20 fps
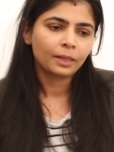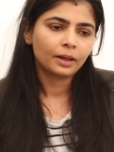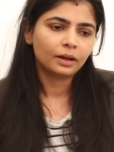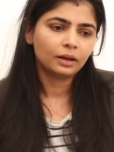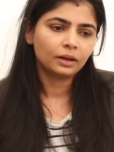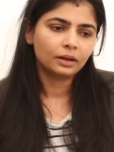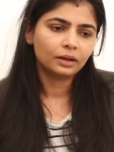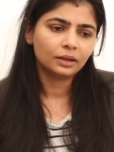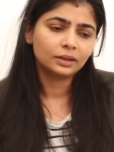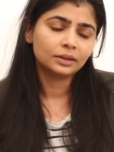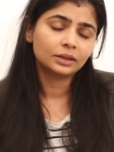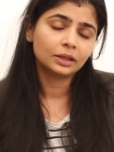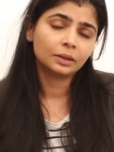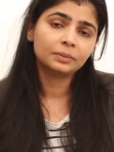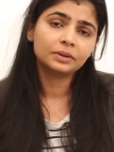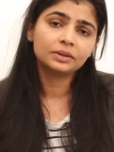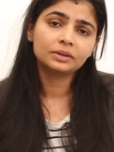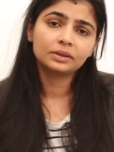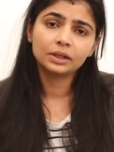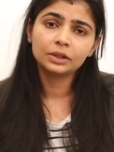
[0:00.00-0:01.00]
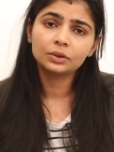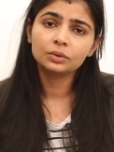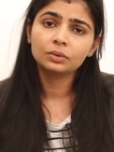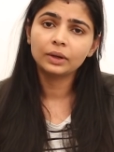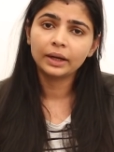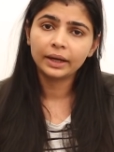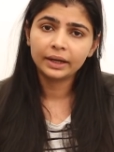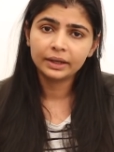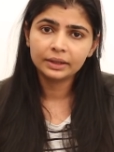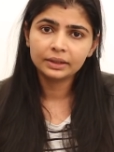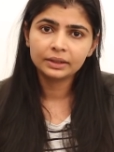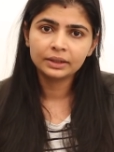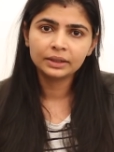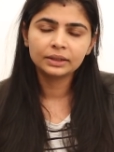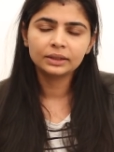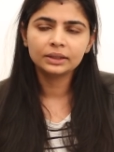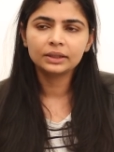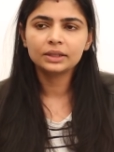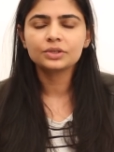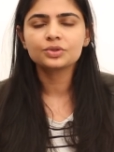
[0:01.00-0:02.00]
uh, in Tamil, Telugu and in
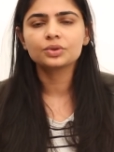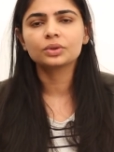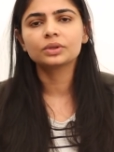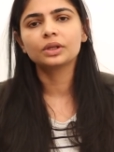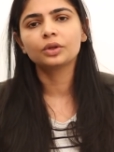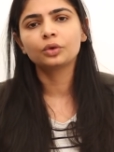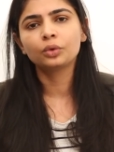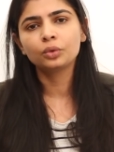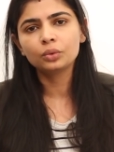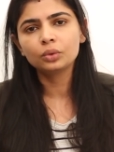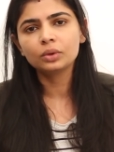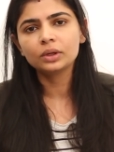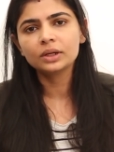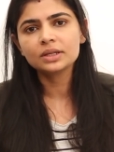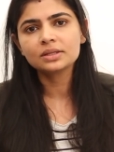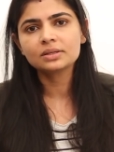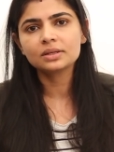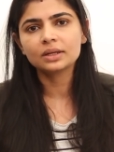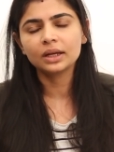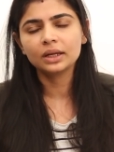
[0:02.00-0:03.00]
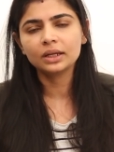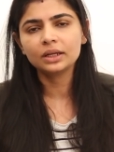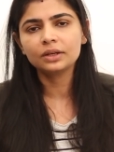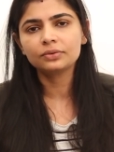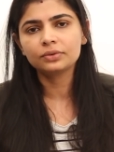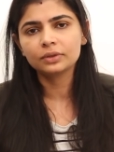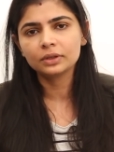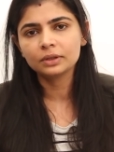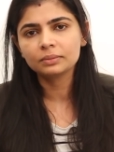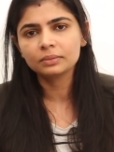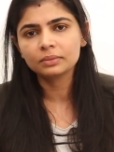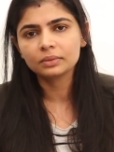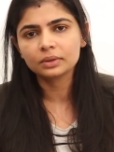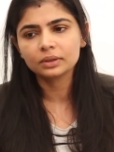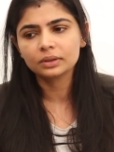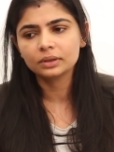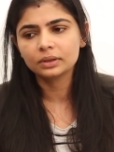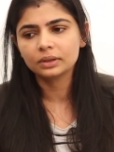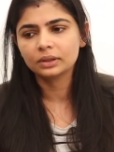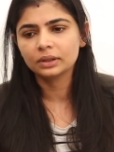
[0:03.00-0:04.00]
Hindi. So the rule is any film
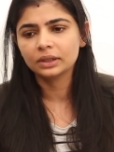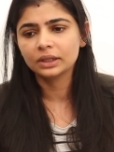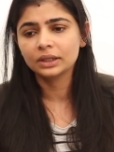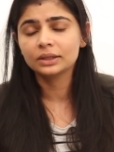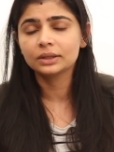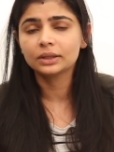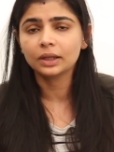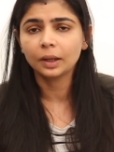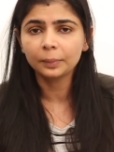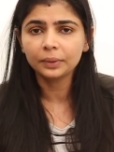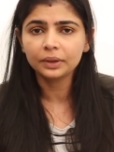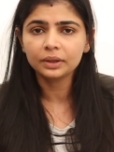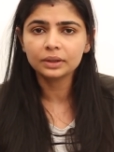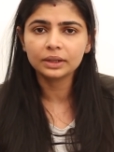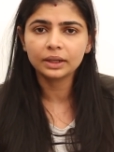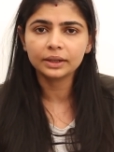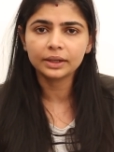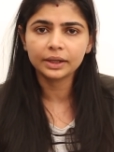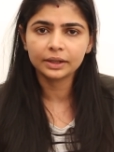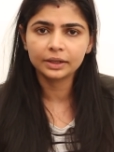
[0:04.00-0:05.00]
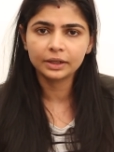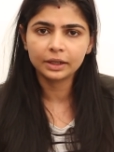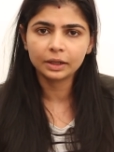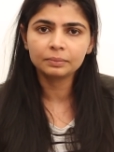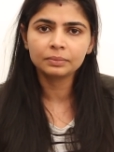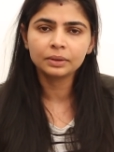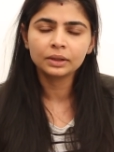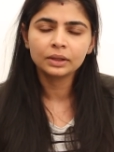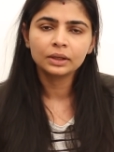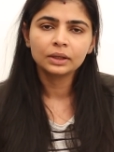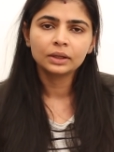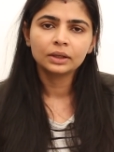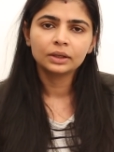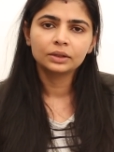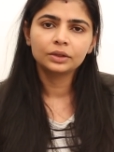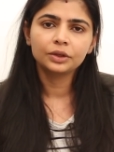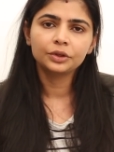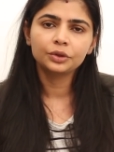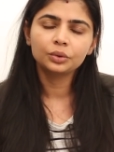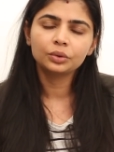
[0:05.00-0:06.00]
uh, in Tamil that I dub,
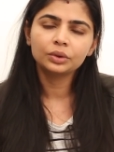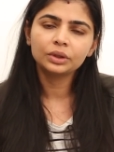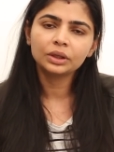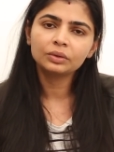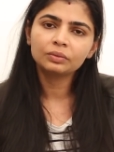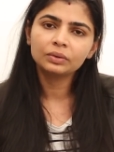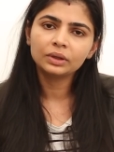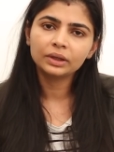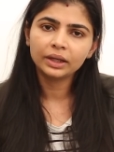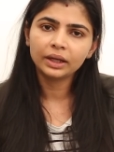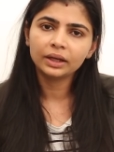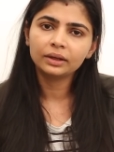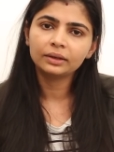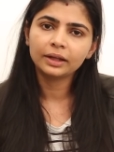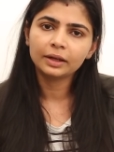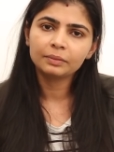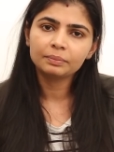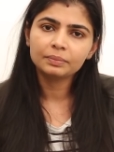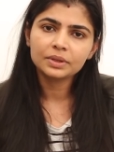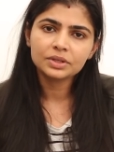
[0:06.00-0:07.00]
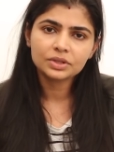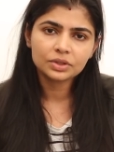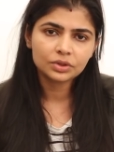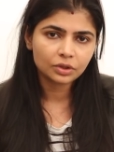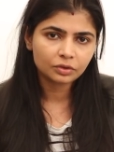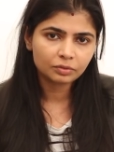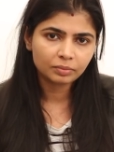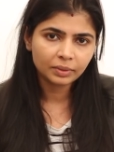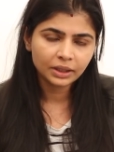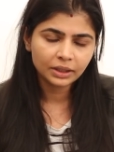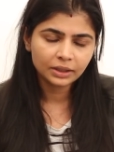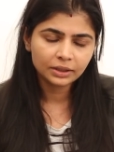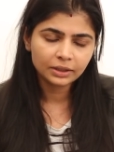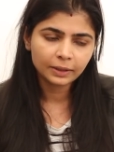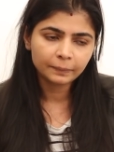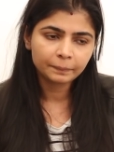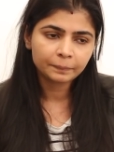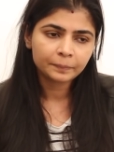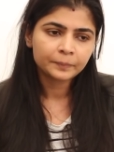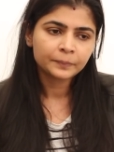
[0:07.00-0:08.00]
the union will take 10% of my
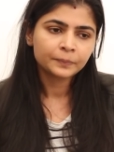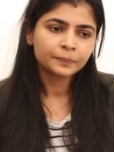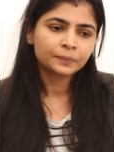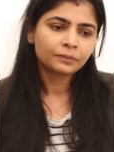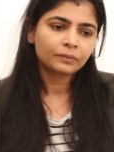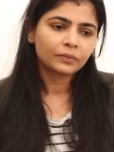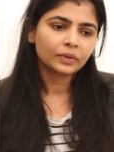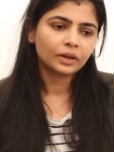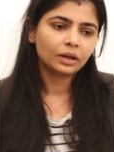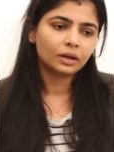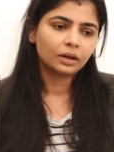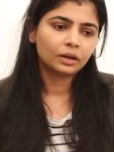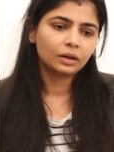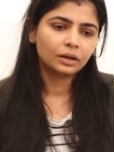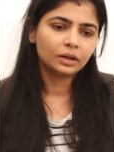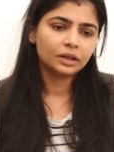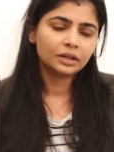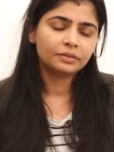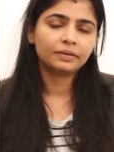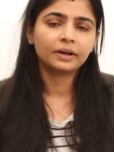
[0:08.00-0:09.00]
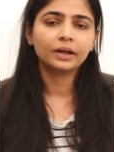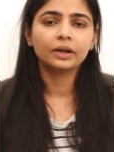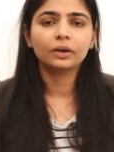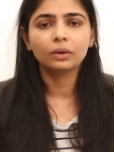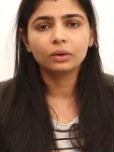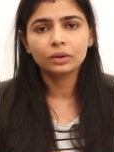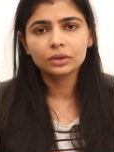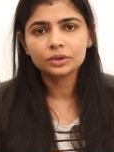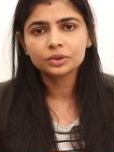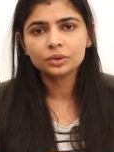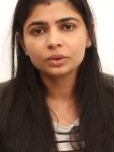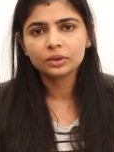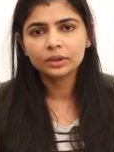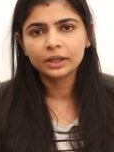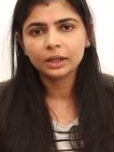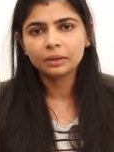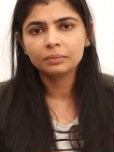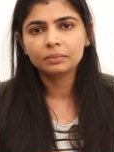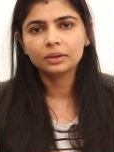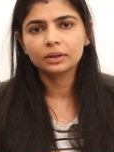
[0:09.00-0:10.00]
income. Uh, if I also
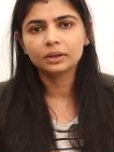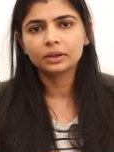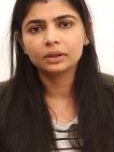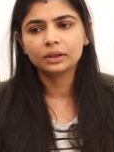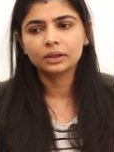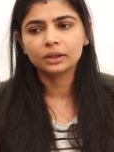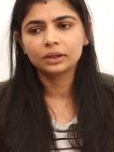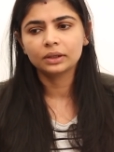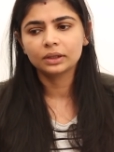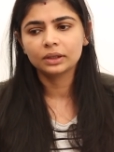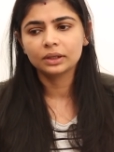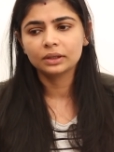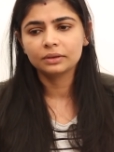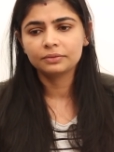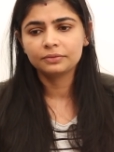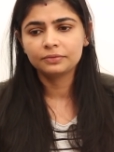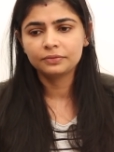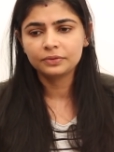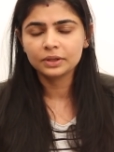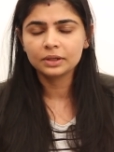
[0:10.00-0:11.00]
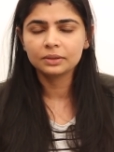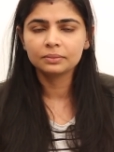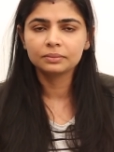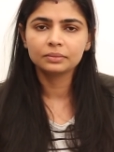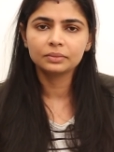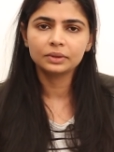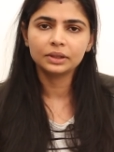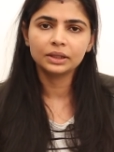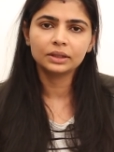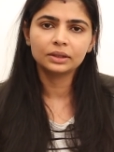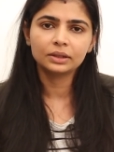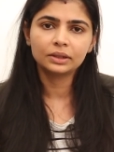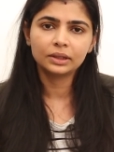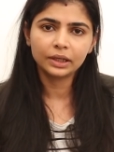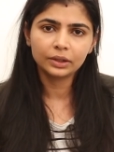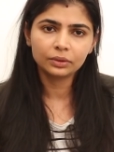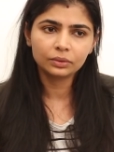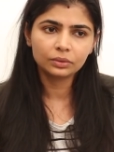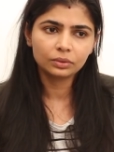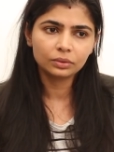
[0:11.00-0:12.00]
dub a uh, film in
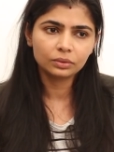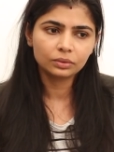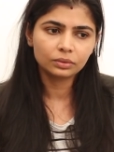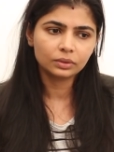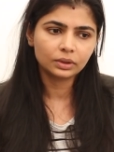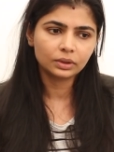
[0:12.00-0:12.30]
Telugu,